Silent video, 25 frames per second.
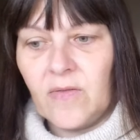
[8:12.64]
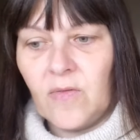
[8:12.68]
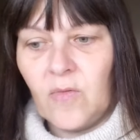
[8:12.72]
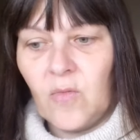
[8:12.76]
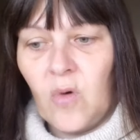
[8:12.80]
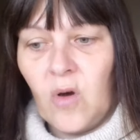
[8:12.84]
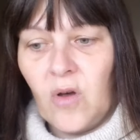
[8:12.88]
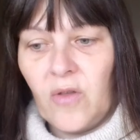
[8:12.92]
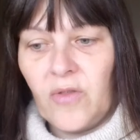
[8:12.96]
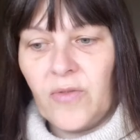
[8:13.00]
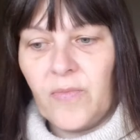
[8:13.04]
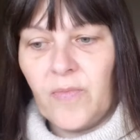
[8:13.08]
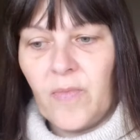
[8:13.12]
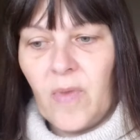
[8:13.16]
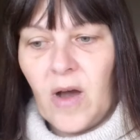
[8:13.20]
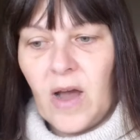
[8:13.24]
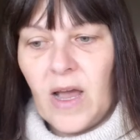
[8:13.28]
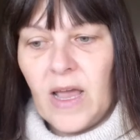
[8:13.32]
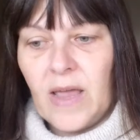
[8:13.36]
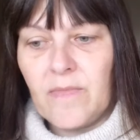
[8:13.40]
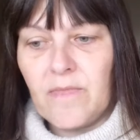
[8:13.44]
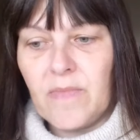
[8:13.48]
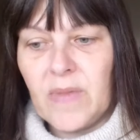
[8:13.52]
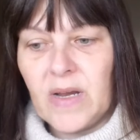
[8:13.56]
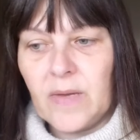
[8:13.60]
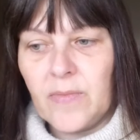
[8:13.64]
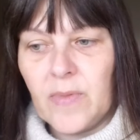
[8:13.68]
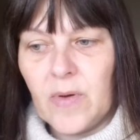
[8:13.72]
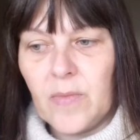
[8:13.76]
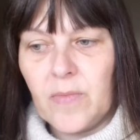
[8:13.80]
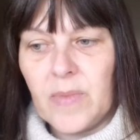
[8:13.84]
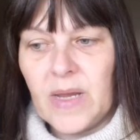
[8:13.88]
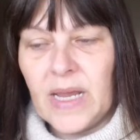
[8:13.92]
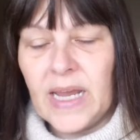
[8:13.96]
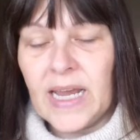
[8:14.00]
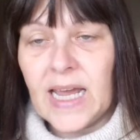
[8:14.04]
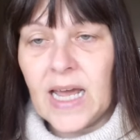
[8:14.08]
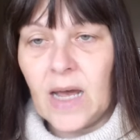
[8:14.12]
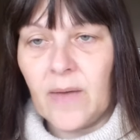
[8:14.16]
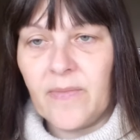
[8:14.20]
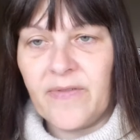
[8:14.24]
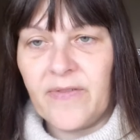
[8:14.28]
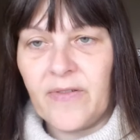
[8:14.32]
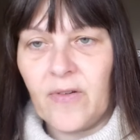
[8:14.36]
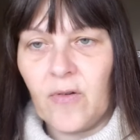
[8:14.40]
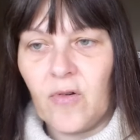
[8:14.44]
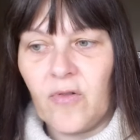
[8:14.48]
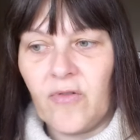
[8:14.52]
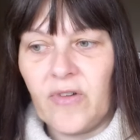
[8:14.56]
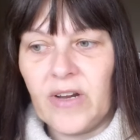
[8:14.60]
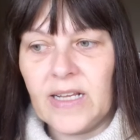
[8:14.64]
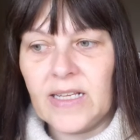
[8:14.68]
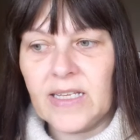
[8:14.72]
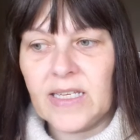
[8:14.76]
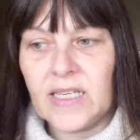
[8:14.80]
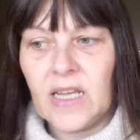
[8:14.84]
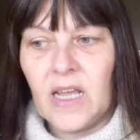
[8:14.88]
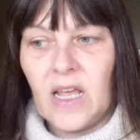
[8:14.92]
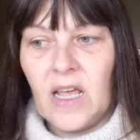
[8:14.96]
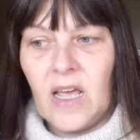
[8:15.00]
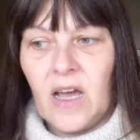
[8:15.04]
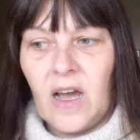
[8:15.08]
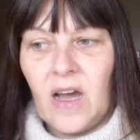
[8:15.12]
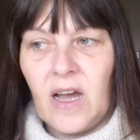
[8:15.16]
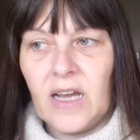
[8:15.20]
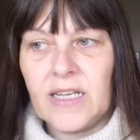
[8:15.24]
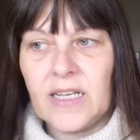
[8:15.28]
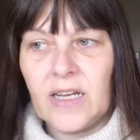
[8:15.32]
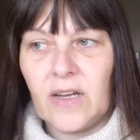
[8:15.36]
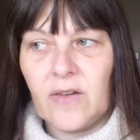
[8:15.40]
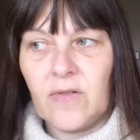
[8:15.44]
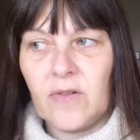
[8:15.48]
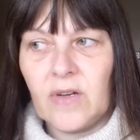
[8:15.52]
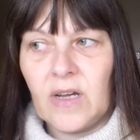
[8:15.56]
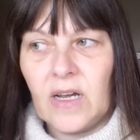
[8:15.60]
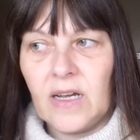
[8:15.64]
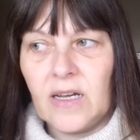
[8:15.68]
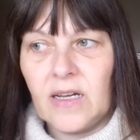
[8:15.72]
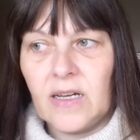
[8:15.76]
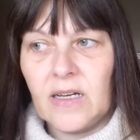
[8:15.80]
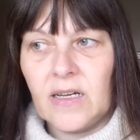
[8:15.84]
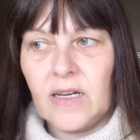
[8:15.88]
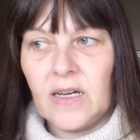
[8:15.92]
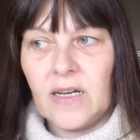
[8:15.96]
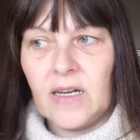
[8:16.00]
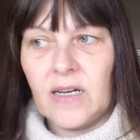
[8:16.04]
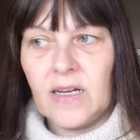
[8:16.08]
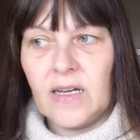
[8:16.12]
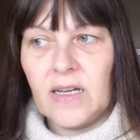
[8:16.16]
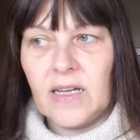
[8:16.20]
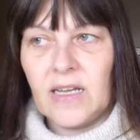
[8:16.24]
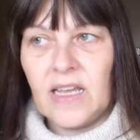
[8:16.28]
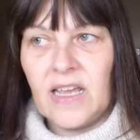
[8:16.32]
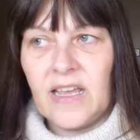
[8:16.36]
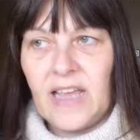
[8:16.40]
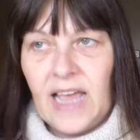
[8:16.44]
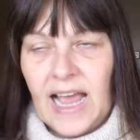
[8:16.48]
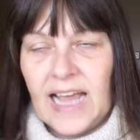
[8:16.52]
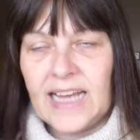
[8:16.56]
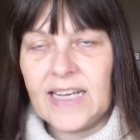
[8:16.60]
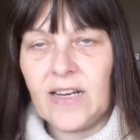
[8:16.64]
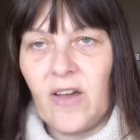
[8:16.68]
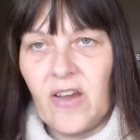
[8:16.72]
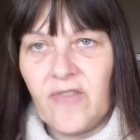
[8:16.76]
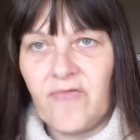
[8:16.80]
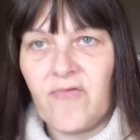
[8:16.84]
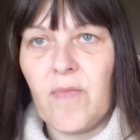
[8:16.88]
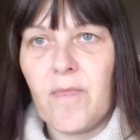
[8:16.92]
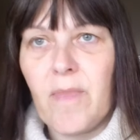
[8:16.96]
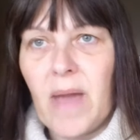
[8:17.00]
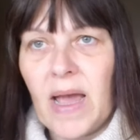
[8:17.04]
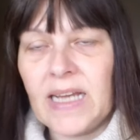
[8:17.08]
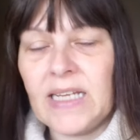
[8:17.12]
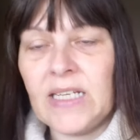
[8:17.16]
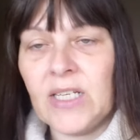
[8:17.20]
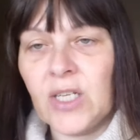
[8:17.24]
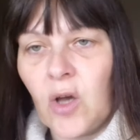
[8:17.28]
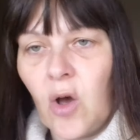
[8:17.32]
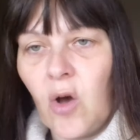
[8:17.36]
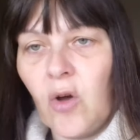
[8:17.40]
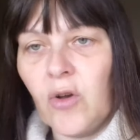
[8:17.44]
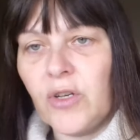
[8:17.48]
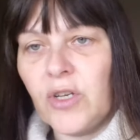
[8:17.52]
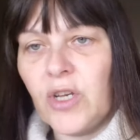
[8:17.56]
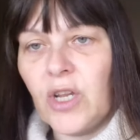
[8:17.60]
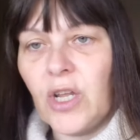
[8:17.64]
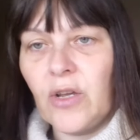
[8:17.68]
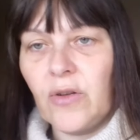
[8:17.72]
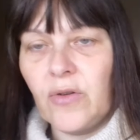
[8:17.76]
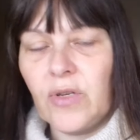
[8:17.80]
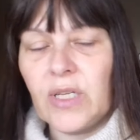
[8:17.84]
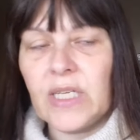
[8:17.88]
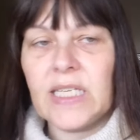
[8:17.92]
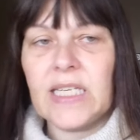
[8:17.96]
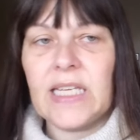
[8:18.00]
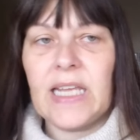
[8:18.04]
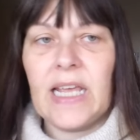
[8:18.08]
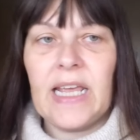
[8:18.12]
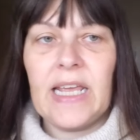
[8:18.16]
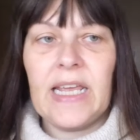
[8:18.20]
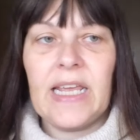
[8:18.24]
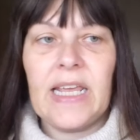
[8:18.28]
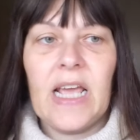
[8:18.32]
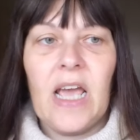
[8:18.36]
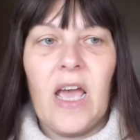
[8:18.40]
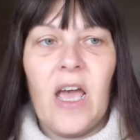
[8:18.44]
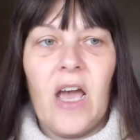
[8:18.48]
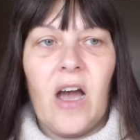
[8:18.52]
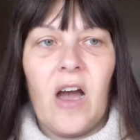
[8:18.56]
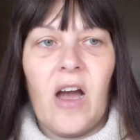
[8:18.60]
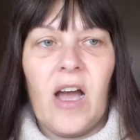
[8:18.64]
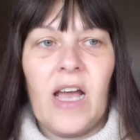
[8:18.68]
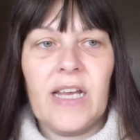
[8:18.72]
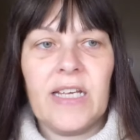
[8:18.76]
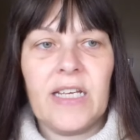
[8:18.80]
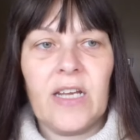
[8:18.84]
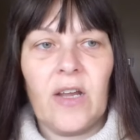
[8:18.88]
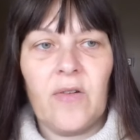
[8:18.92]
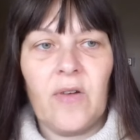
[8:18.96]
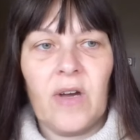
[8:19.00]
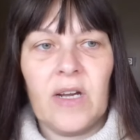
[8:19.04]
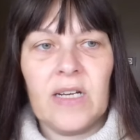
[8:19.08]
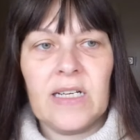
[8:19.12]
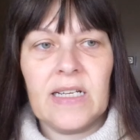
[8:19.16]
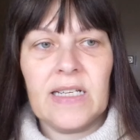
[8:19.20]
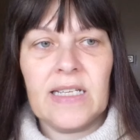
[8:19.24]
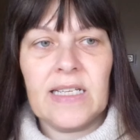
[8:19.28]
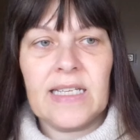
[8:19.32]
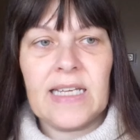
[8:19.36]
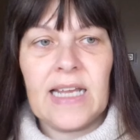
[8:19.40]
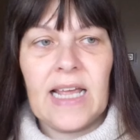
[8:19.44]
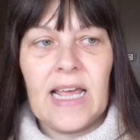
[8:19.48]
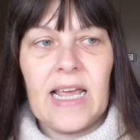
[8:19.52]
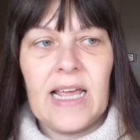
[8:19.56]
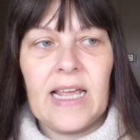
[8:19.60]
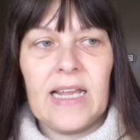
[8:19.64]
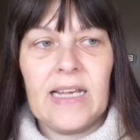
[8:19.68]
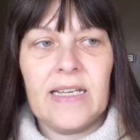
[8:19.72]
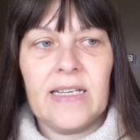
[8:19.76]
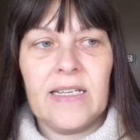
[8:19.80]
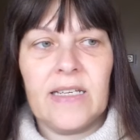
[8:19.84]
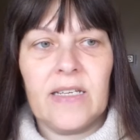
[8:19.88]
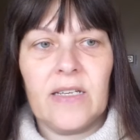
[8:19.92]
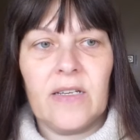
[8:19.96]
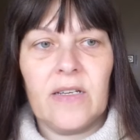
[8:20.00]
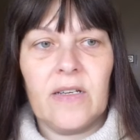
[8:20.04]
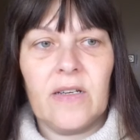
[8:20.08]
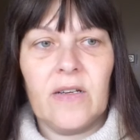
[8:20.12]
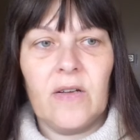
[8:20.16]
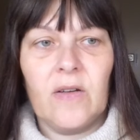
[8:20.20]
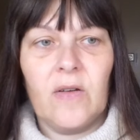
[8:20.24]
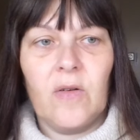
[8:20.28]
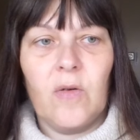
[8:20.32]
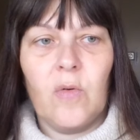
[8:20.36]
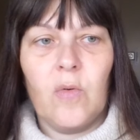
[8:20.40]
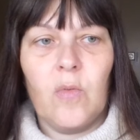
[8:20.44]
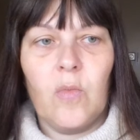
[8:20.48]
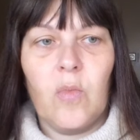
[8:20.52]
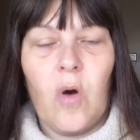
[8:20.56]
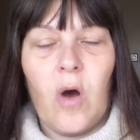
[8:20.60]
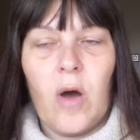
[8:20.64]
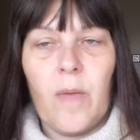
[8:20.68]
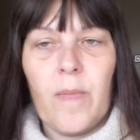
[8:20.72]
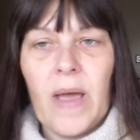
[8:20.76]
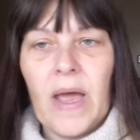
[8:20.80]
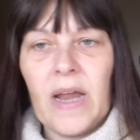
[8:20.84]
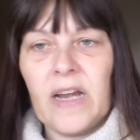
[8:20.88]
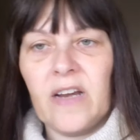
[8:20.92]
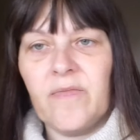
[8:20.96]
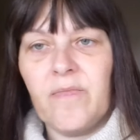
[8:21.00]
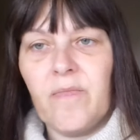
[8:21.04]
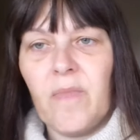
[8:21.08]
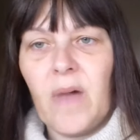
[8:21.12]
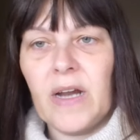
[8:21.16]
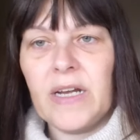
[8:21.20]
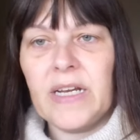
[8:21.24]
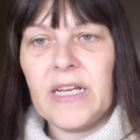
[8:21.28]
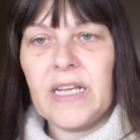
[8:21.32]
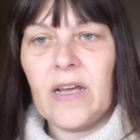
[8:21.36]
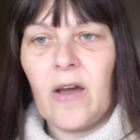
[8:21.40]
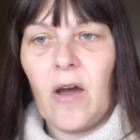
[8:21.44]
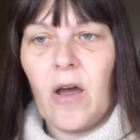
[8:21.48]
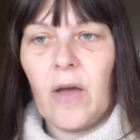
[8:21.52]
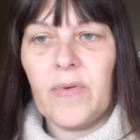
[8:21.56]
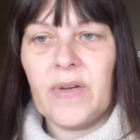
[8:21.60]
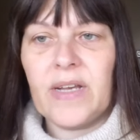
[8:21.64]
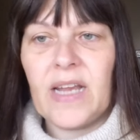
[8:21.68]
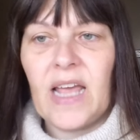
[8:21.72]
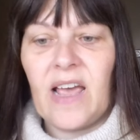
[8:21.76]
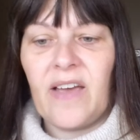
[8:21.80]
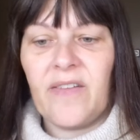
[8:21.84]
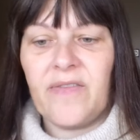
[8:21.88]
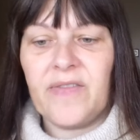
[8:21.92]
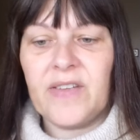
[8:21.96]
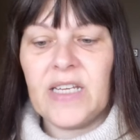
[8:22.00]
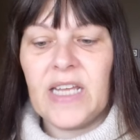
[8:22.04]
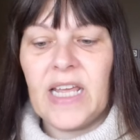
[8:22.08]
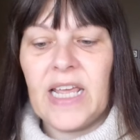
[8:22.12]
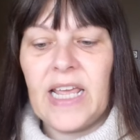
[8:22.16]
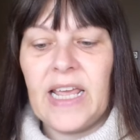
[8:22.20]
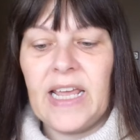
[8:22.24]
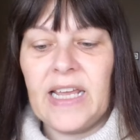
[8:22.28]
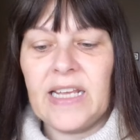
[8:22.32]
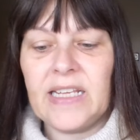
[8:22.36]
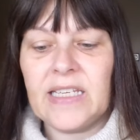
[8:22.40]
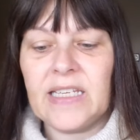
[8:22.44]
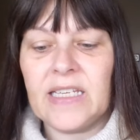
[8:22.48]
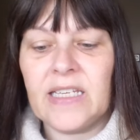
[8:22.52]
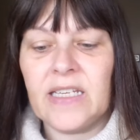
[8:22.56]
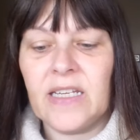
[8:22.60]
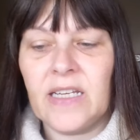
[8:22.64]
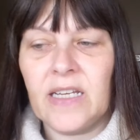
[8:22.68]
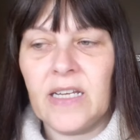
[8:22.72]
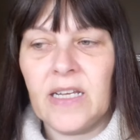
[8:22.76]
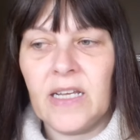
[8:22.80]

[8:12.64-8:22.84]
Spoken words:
what my minimum income floor is, had I remained on UC, I don't understand what amount of money I would have to hit